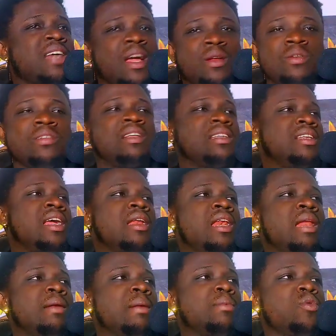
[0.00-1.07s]
I know." Then
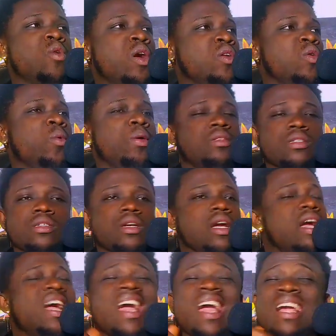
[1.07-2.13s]
let me go and do it.
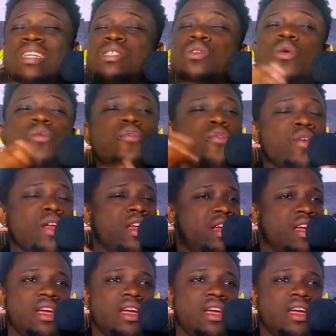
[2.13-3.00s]
It's not free.